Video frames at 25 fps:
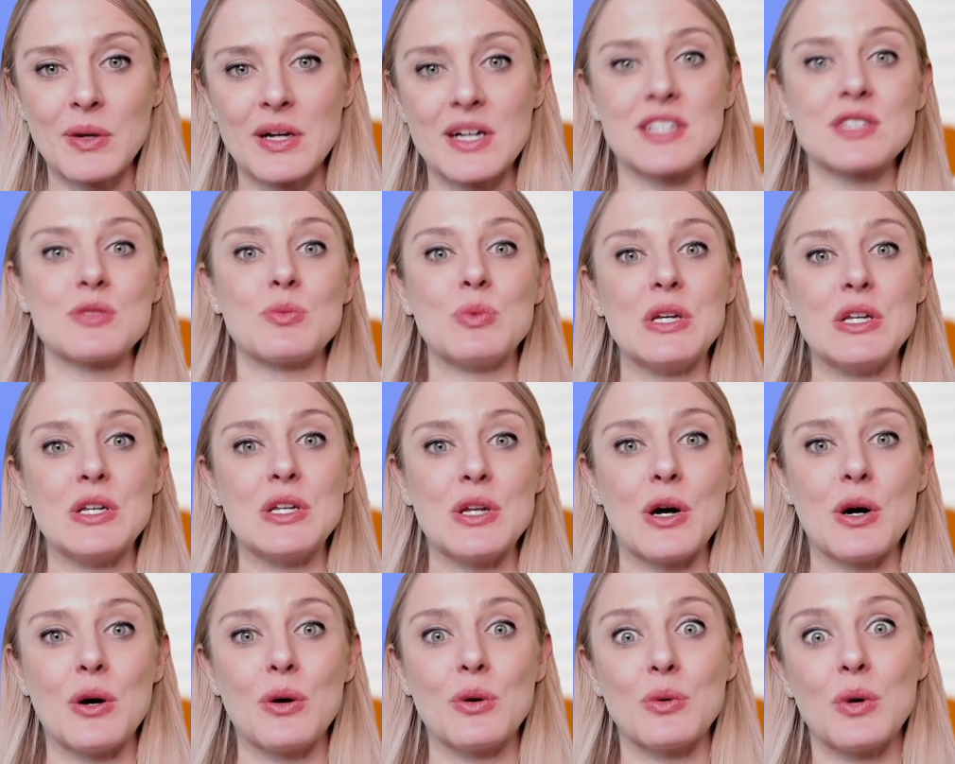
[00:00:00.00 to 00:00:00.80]
because we
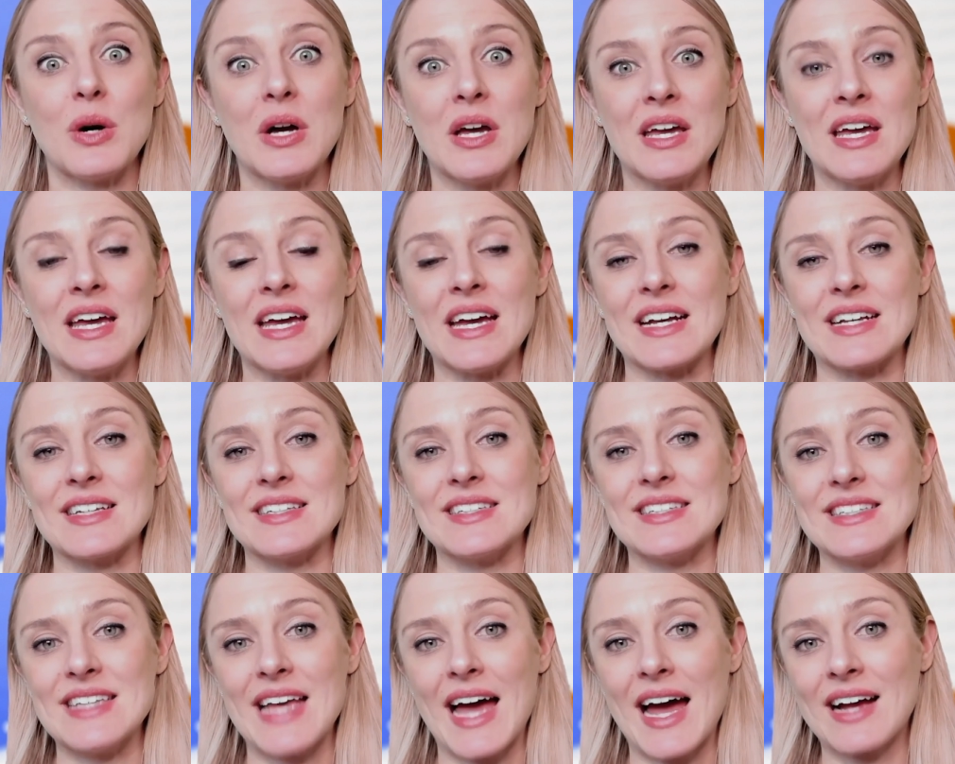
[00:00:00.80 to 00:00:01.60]
know
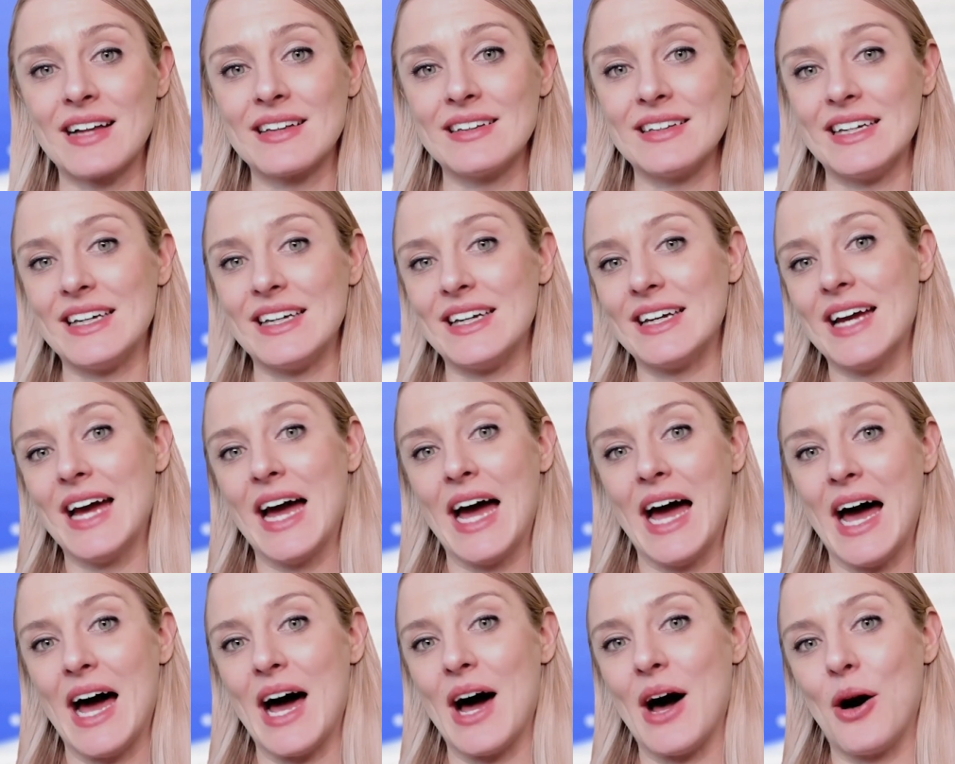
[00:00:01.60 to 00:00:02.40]
exactly
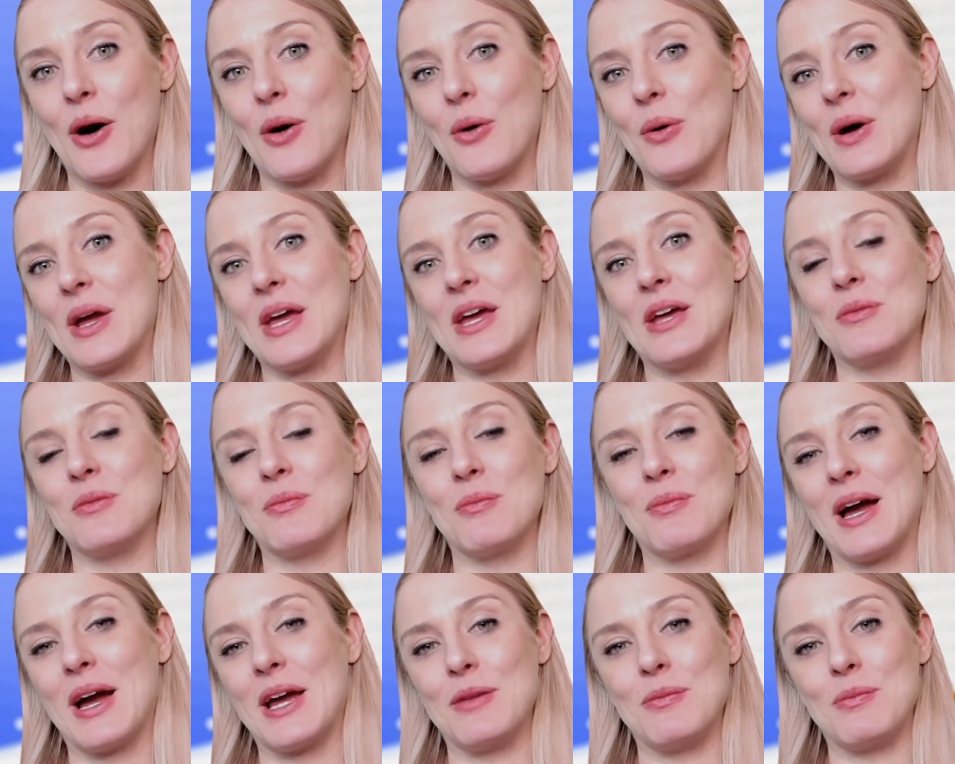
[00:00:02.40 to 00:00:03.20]
how
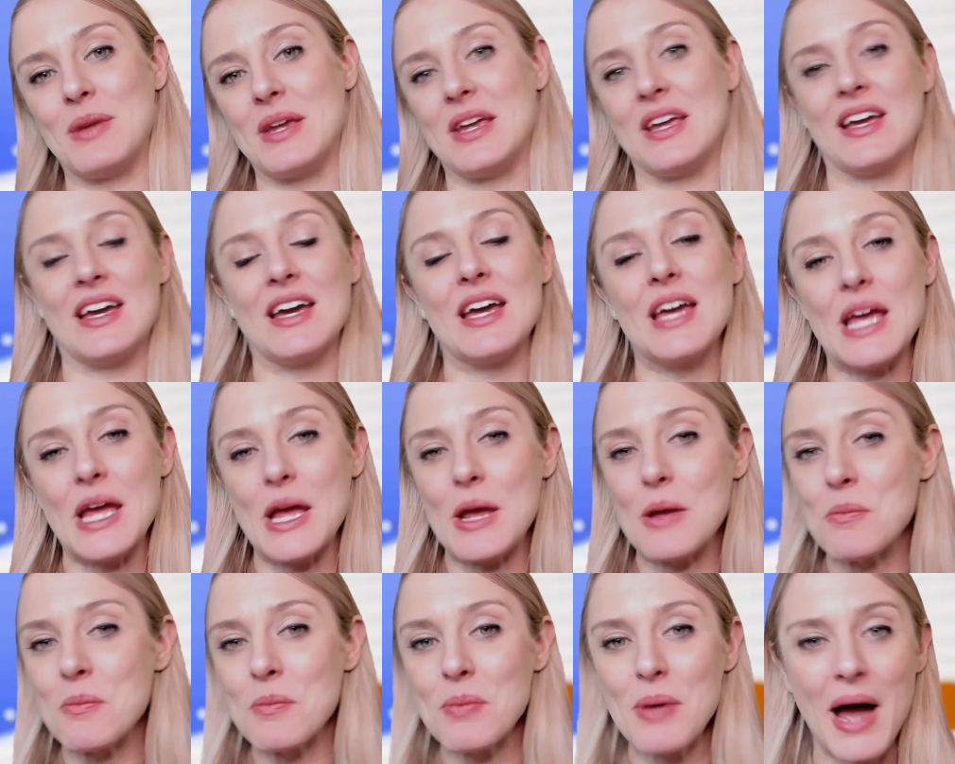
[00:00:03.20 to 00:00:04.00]
it might be
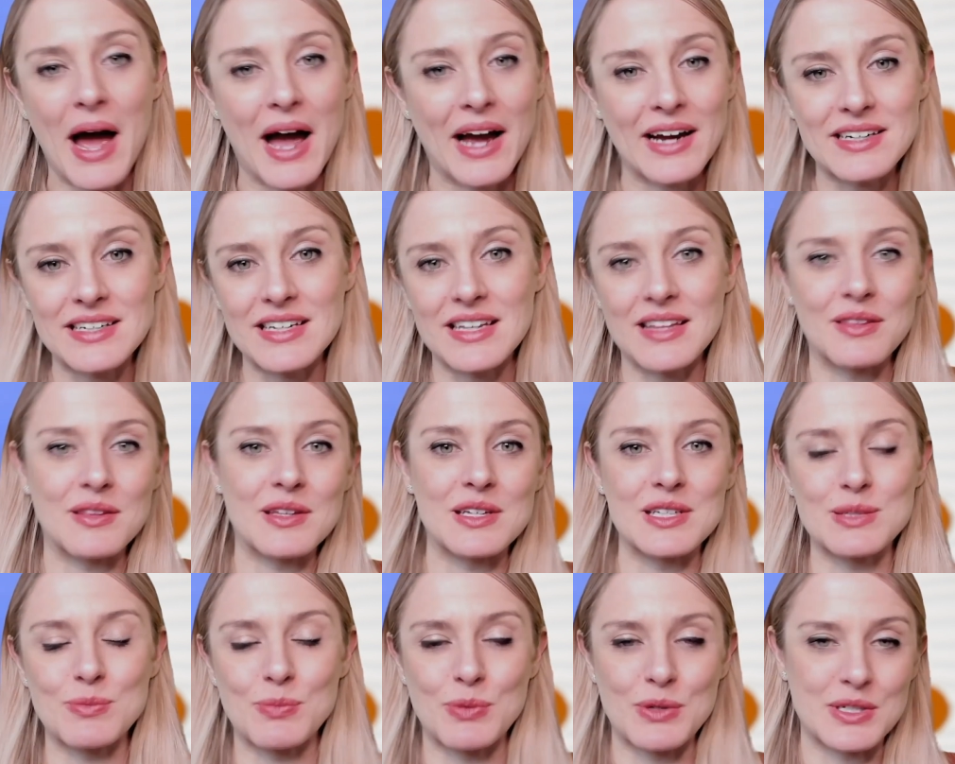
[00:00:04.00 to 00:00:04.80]
impacting
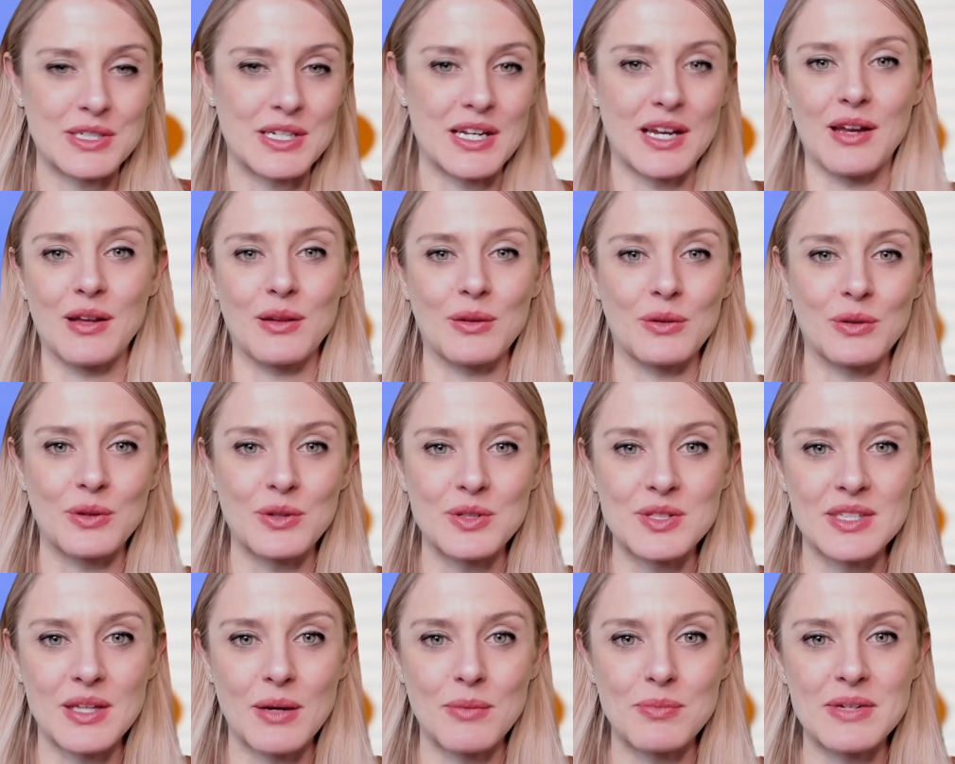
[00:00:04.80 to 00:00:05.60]
this particular
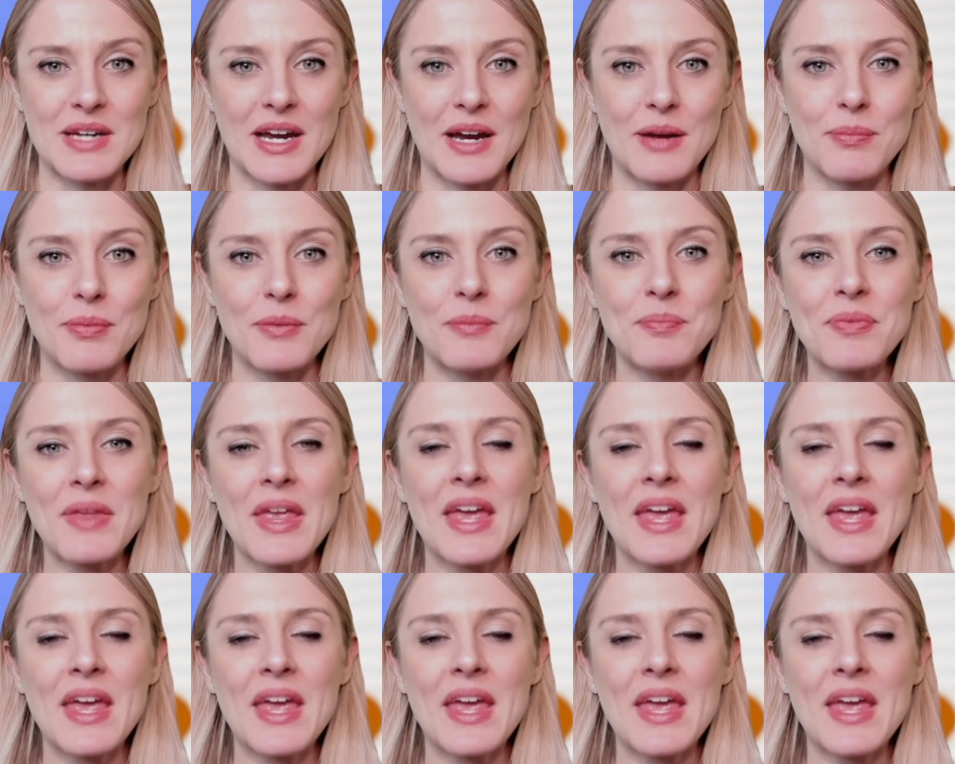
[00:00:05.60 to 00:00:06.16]
subtype.